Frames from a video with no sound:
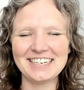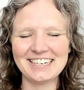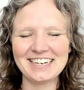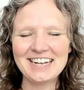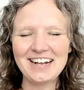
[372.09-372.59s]

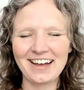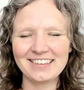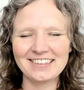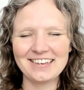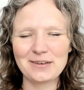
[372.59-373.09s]
and I
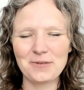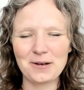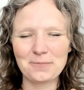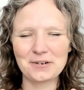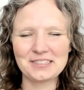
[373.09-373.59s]
think
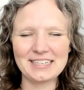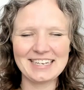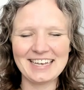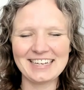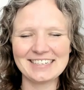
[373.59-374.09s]
about birthday
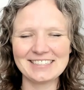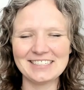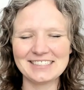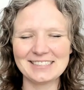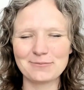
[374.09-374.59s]

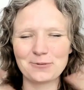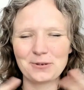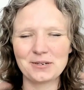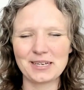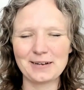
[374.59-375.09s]
candles and
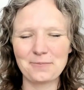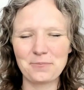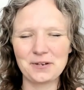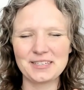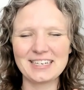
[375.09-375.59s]
blowing out
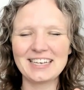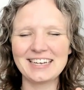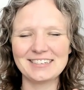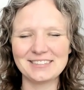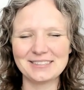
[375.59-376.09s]
birthday
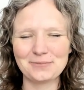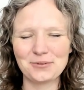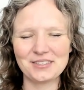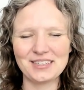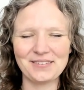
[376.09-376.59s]
candles and
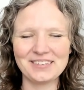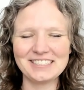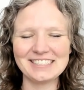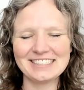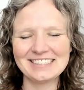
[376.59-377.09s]
birthday
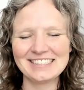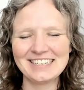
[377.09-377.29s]
wishes.